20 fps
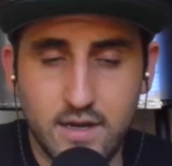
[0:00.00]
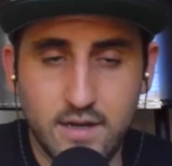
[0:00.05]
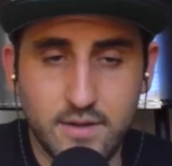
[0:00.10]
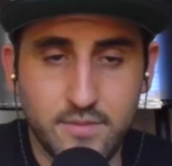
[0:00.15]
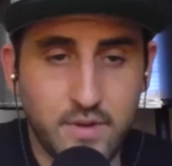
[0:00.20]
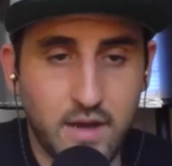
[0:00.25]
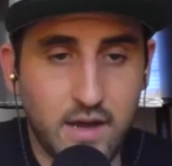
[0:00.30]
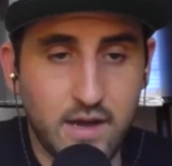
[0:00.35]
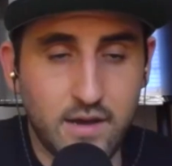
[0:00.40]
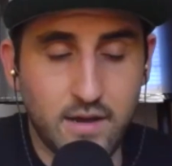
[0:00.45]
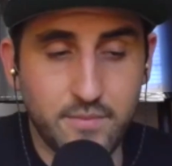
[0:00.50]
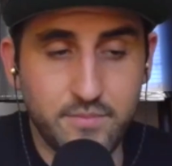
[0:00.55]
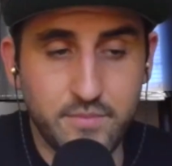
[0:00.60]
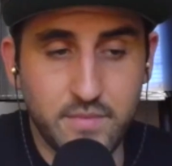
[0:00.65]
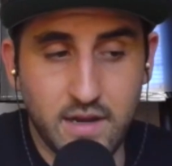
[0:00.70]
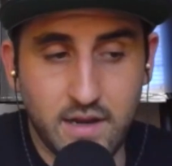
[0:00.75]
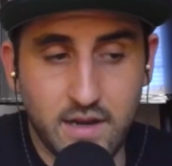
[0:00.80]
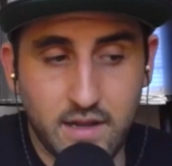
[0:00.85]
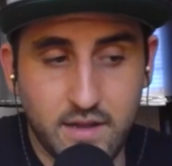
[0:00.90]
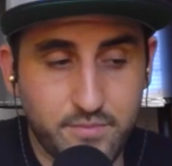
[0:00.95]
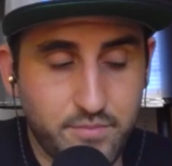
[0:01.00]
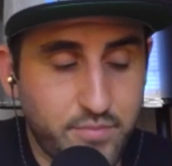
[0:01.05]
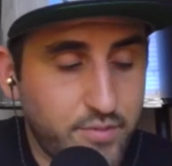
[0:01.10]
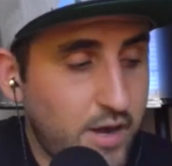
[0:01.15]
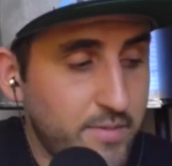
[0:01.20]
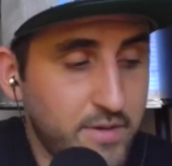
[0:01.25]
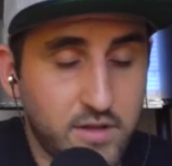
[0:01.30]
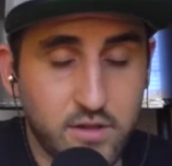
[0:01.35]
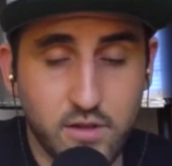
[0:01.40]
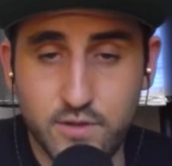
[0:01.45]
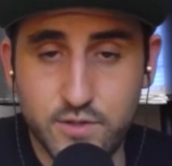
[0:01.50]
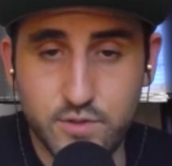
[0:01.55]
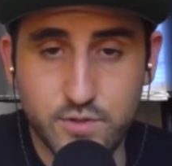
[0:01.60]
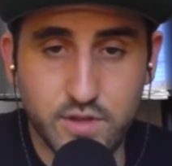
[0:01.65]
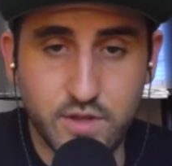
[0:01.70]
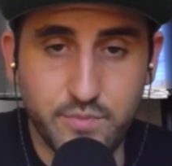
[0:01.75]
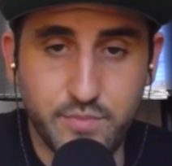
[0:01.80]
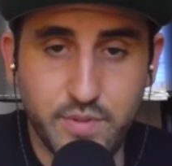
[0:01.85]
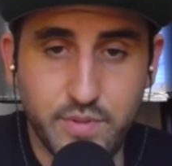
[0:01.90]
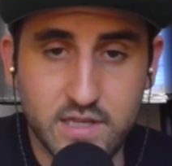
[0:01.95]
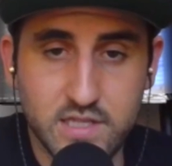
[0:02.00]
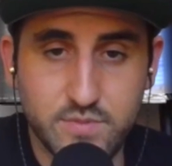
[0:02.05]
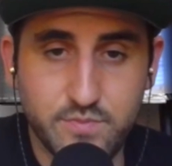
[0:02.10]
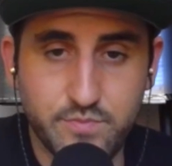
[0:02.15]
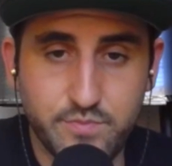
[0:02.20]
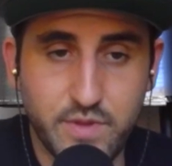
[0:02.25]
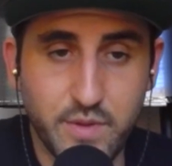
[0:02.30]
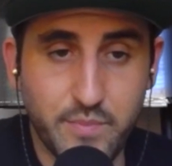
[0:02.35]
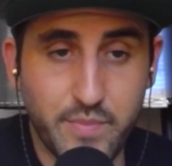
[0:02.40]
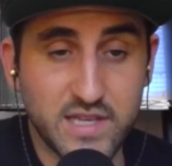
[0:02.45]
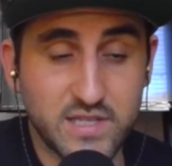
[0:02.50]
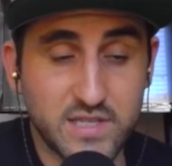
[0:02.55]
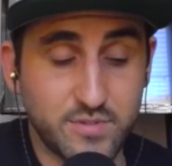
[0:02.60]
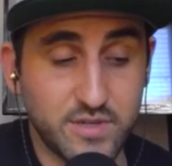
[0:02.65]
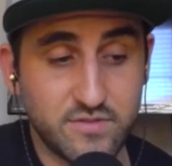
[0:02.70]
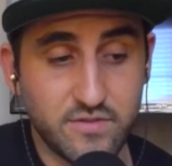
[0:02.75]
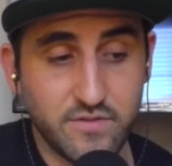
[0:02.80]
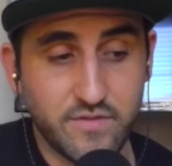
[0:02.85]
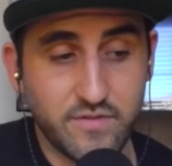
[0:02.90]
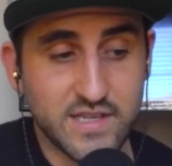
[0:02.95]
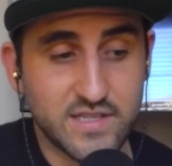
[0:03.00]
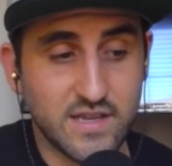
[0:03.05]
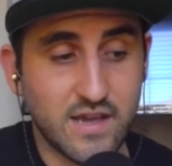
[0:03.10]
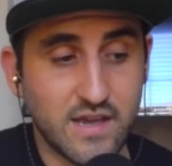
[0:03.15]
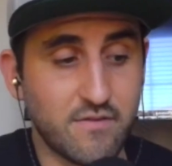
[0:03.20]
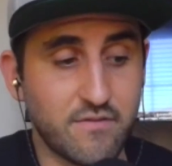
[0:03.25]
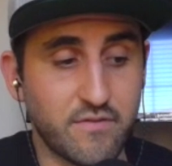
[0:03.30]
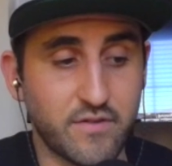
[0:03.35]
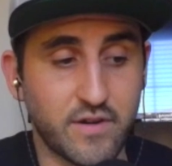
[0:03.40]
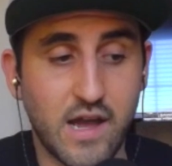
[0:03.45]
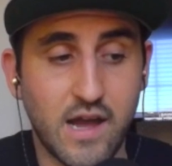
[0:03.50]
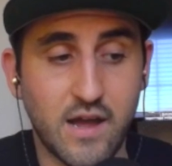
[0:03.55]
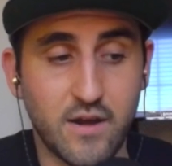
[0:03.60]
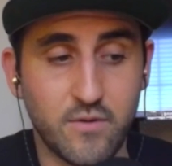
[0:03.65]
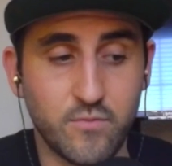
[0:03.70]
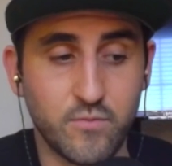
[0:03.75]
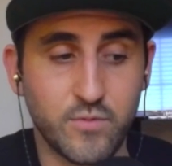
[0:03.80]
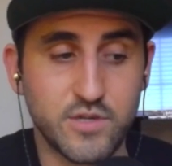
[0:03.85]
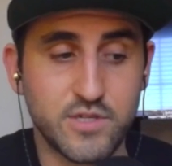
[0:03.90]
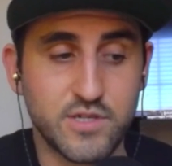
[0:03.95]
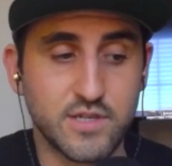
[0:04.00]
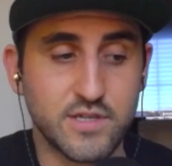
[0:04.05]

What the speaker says: I could probably close with the best piece of advice I've ever gotten,